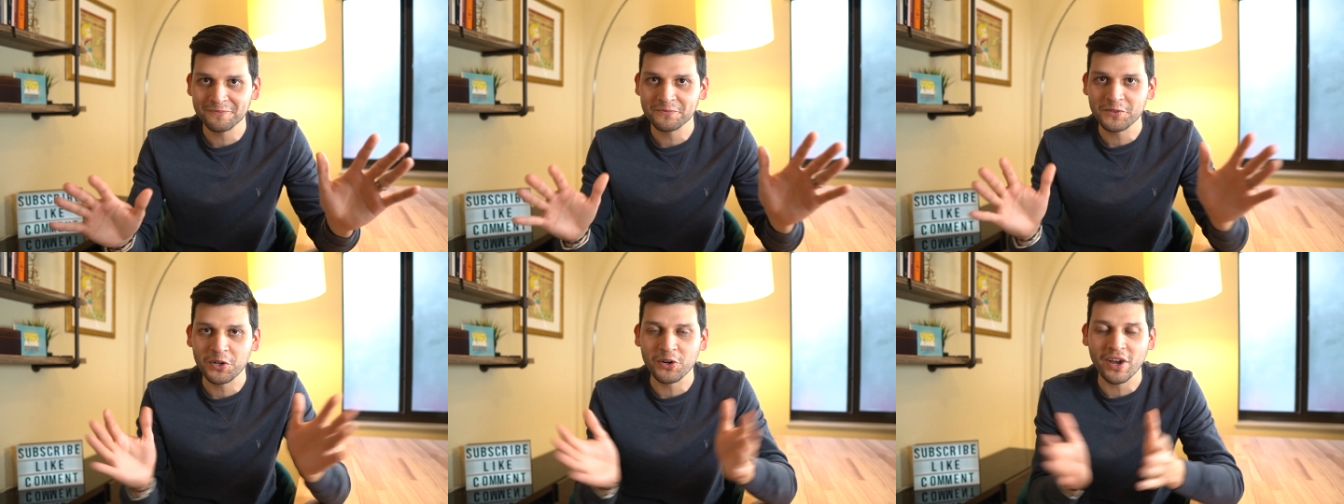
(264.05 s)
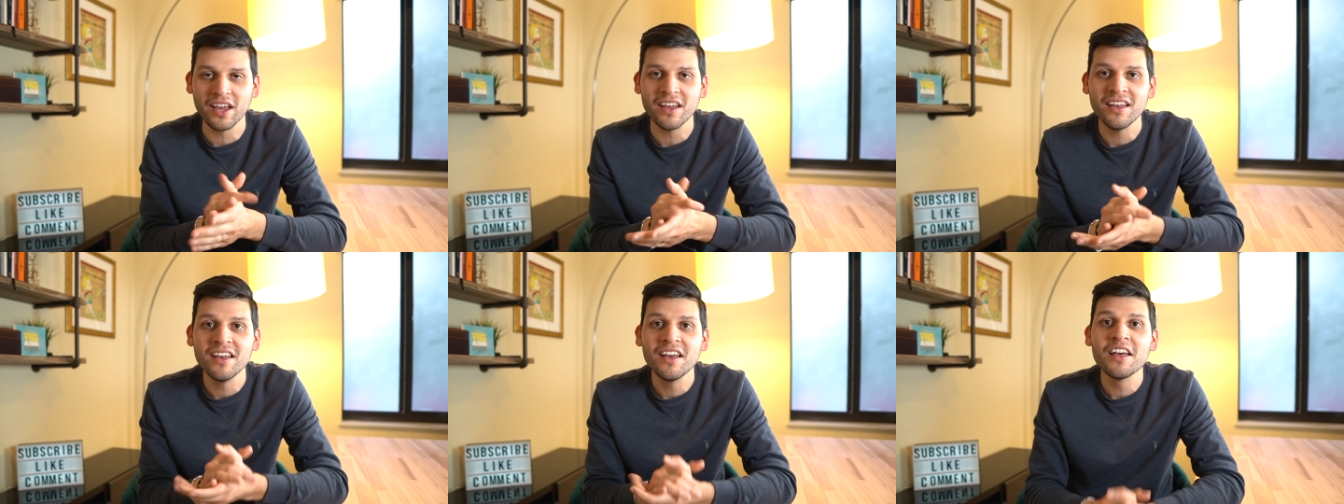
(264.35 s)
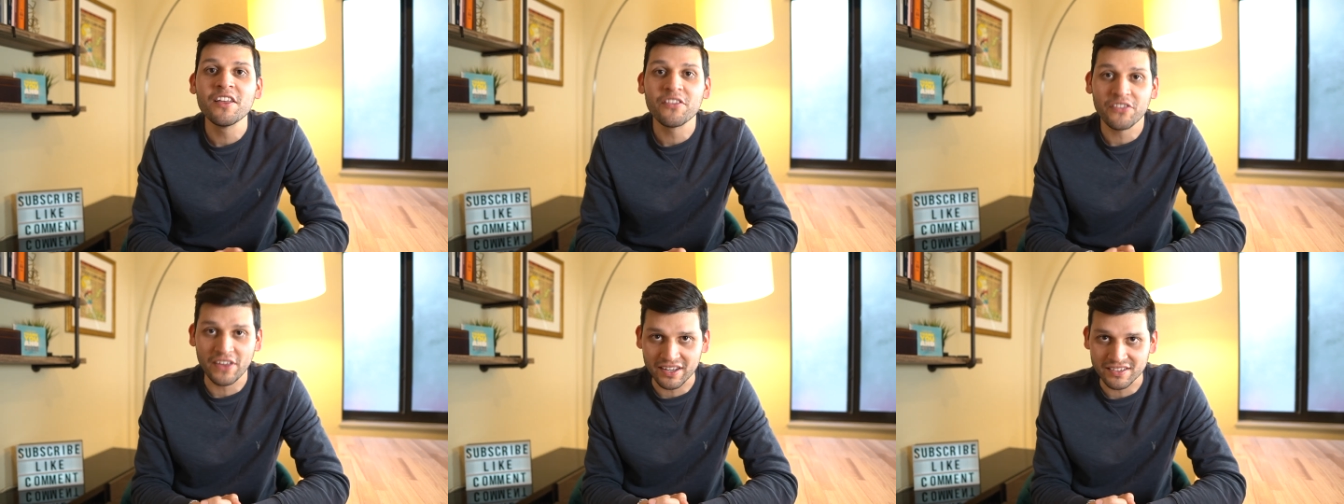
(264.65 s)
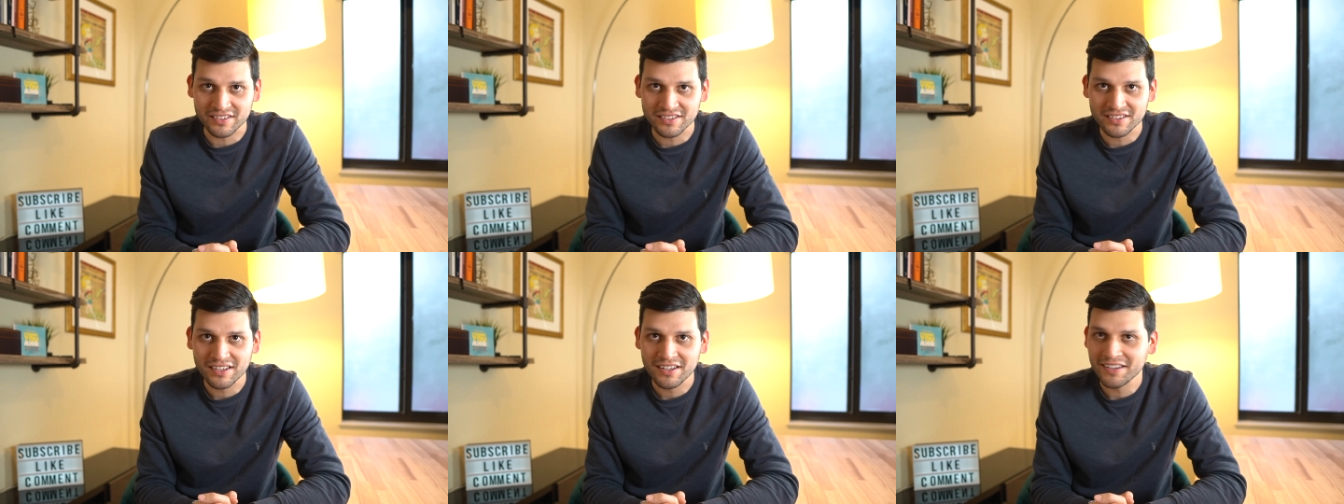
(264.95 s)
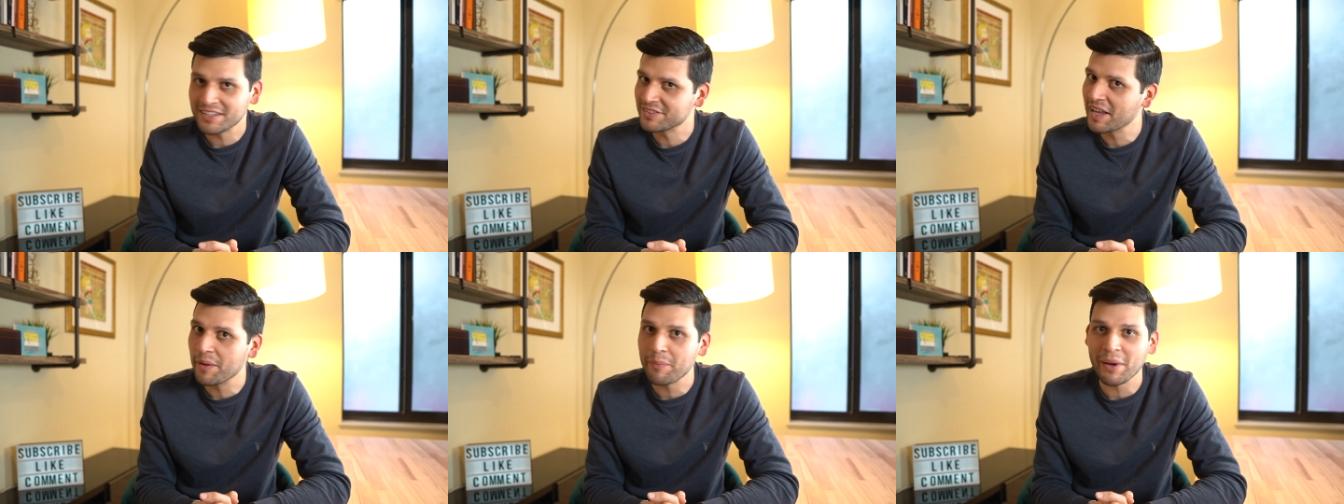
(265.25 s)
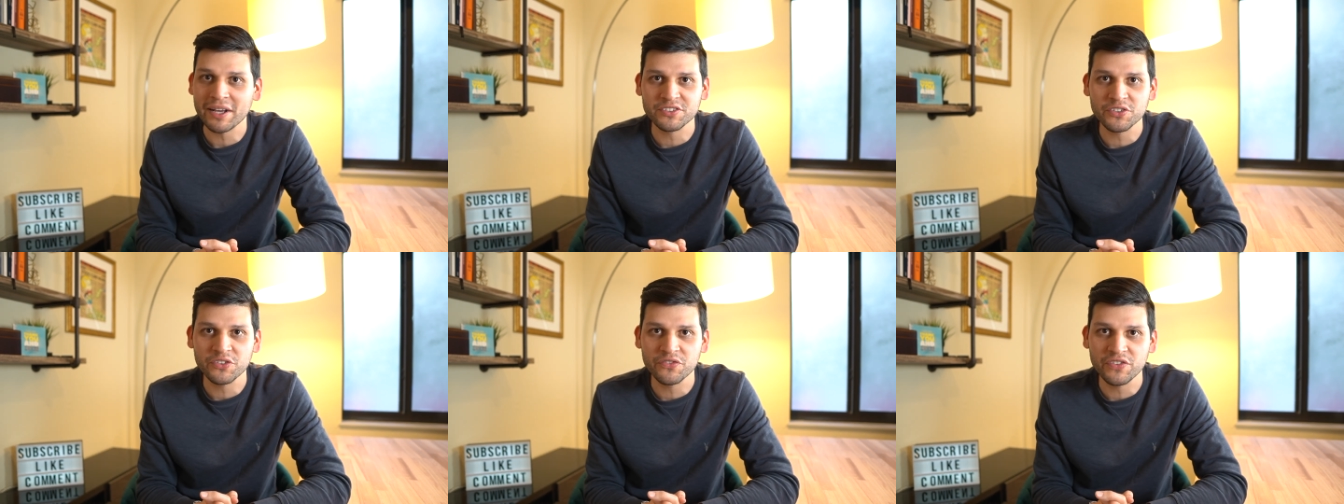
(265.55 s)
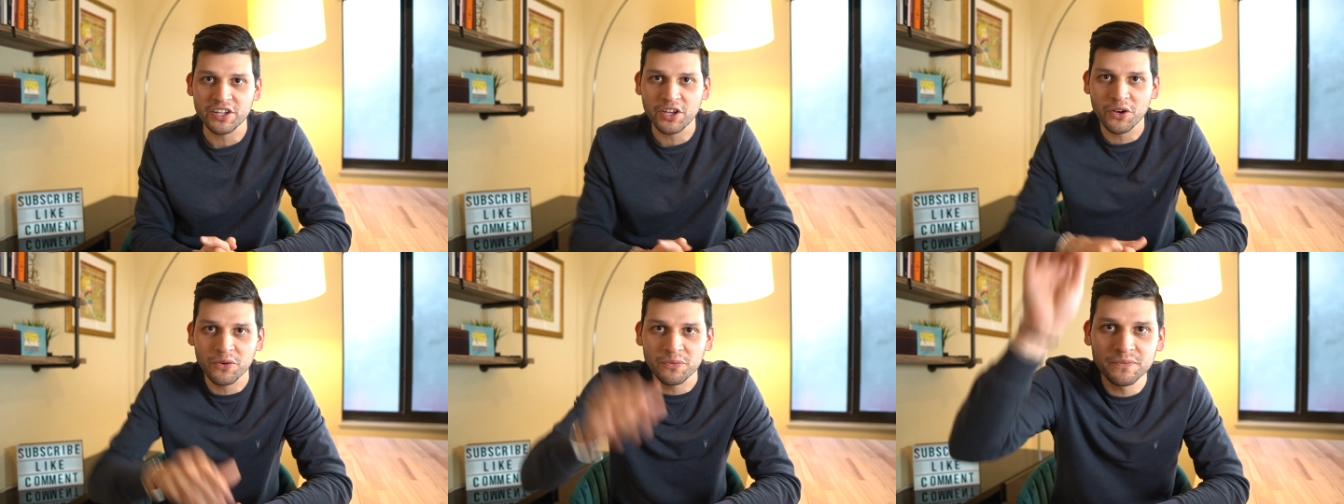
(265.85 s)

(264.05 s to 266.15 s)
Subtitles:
Okay? Thanks. Let's get back to the video.